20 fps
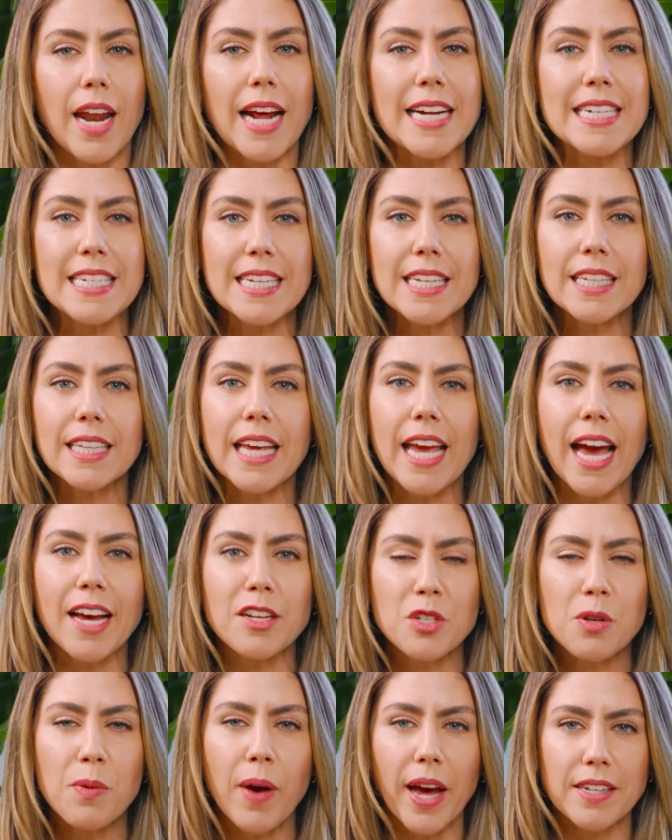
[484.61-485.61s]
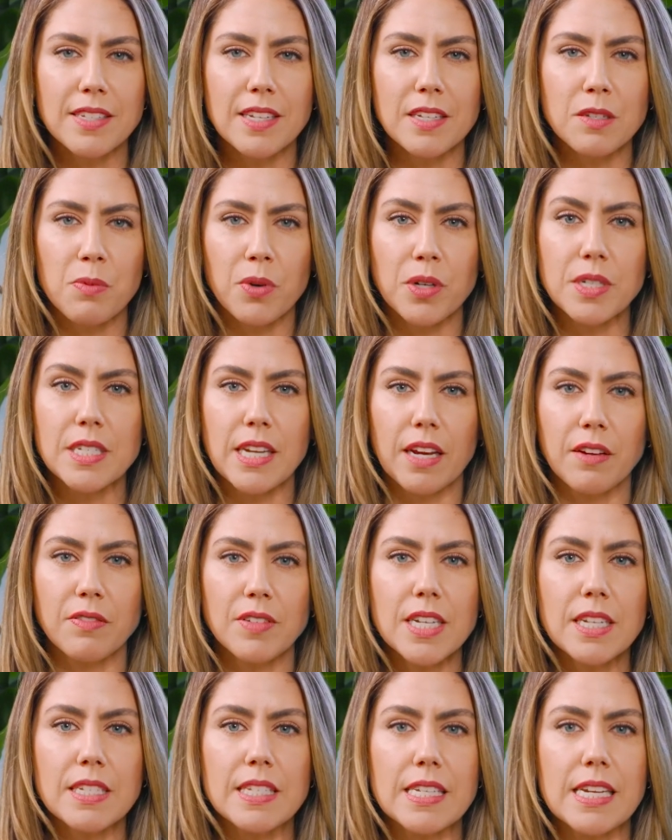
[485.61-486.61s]
then ideally, as you access more
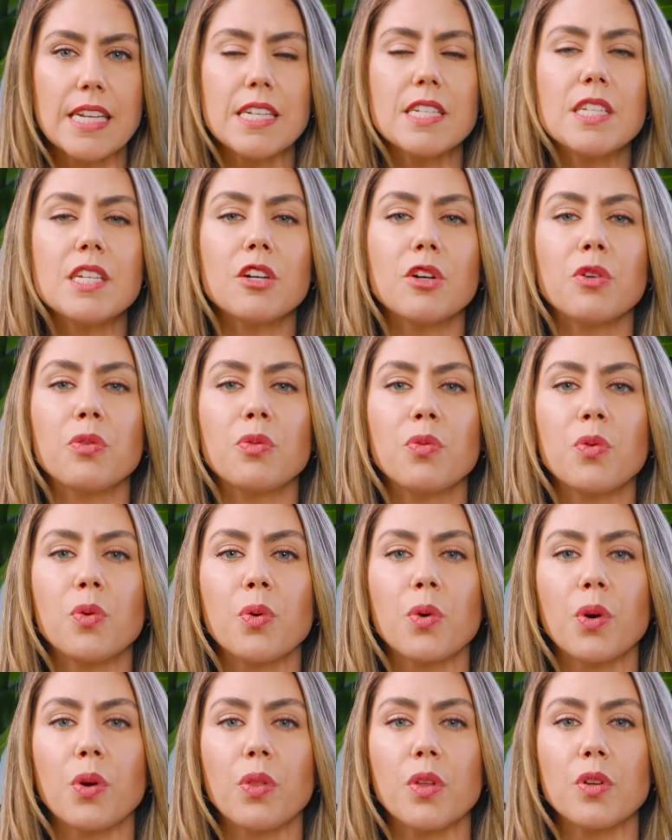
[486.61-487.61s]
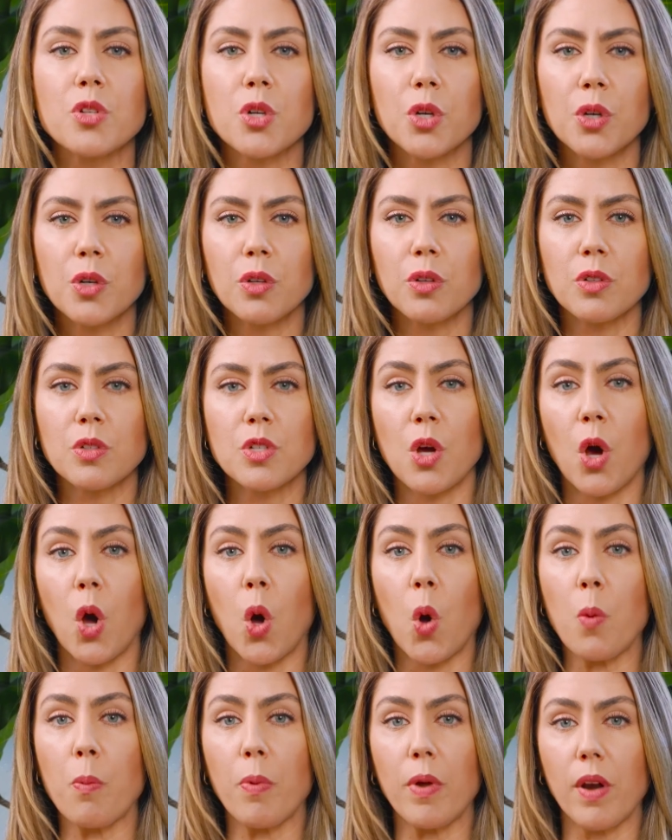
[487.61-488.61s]
safety, it's easier for the turtle to
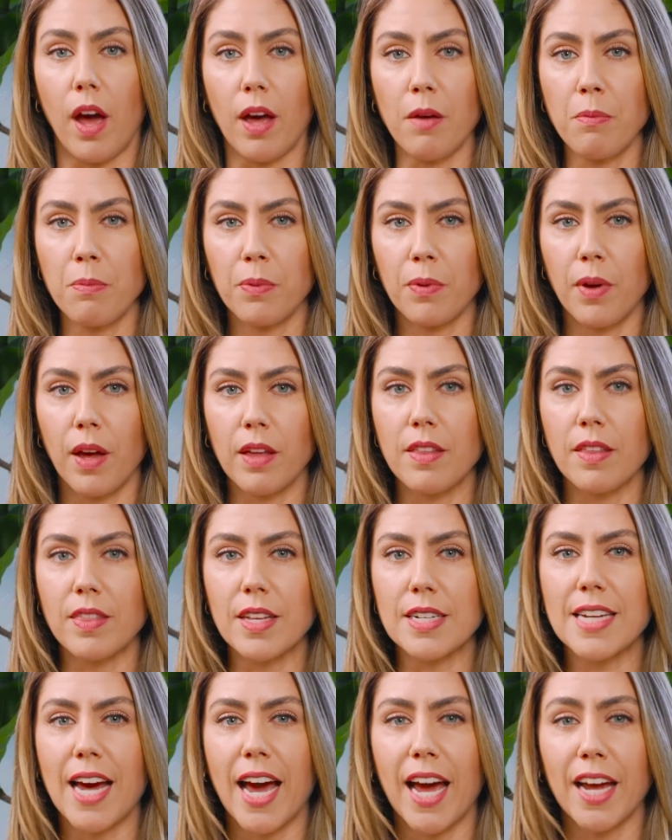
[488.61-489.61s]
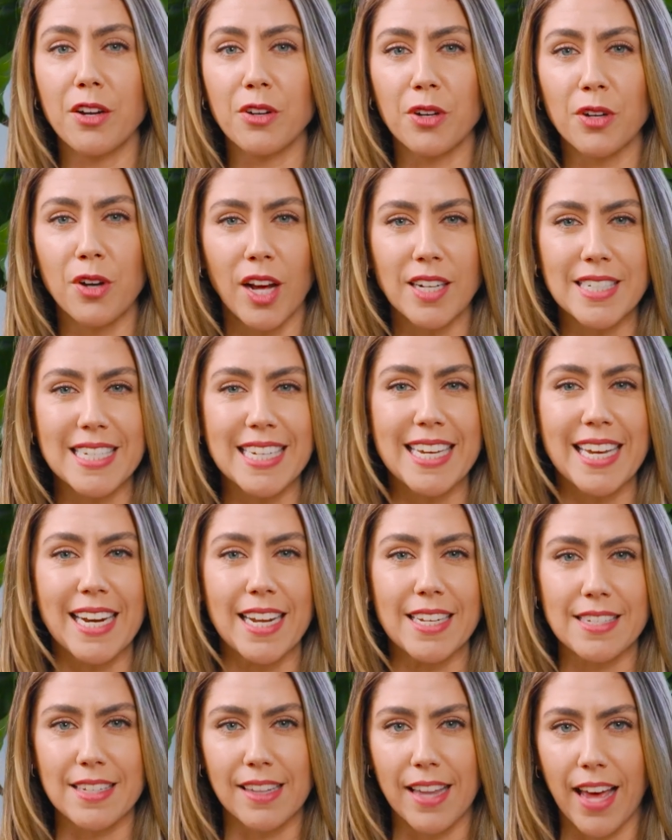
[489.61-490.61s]
open up and then the tiger not to get
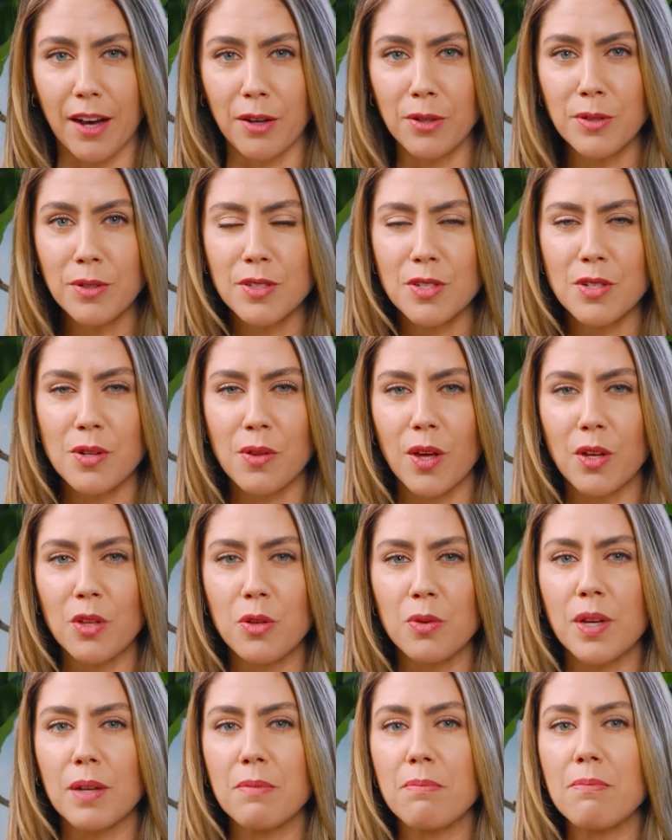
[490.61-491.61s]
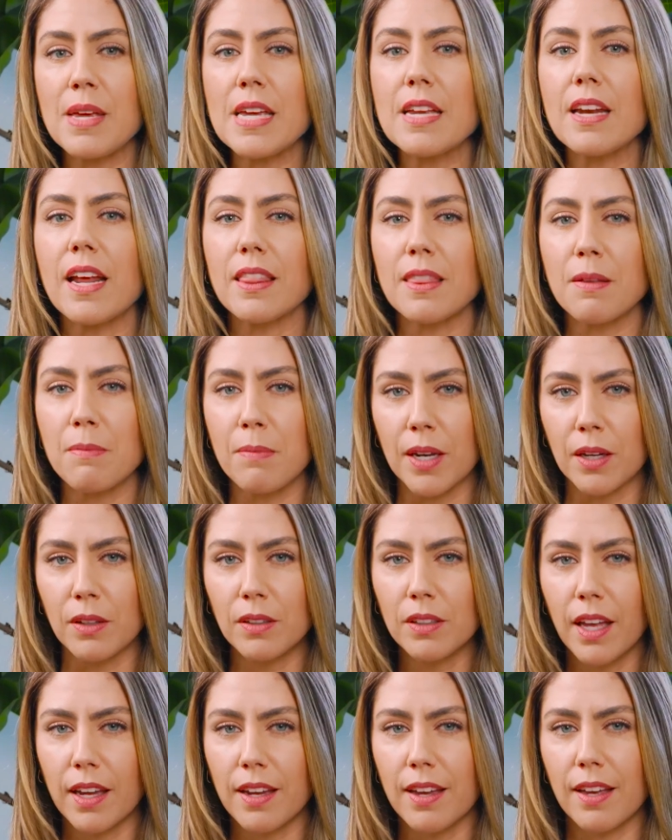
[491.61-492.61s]
as loud so that you can meet in the
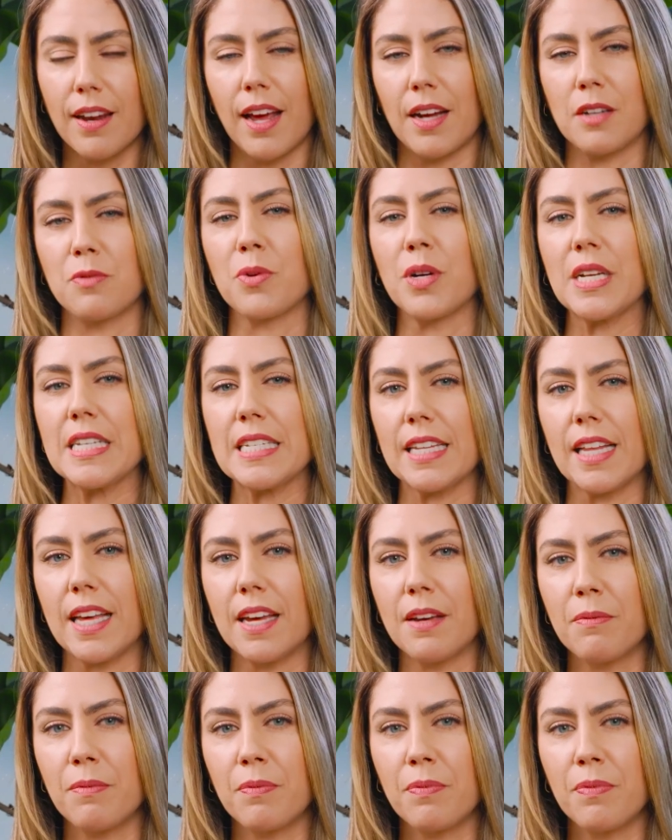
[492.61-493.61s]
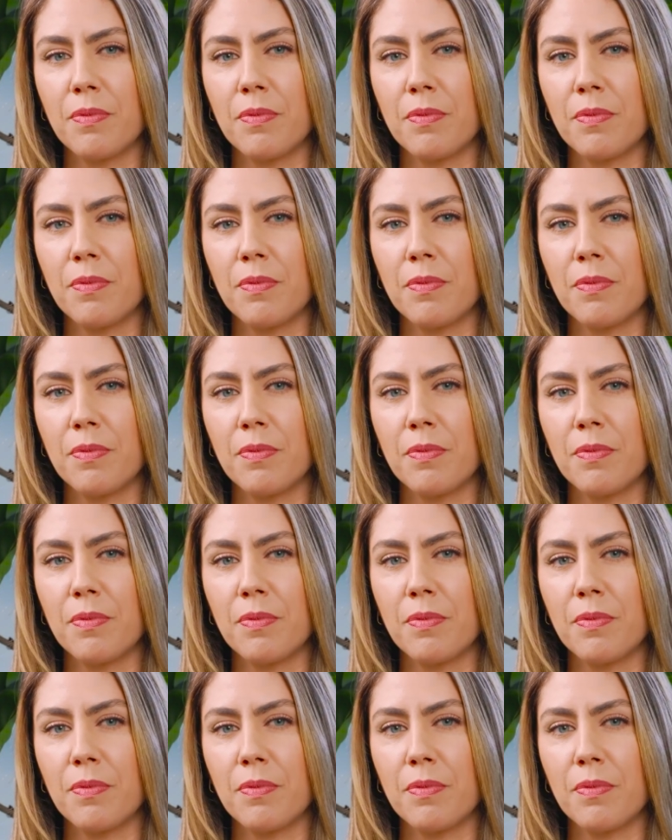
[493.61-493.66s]
middle and connect more easily.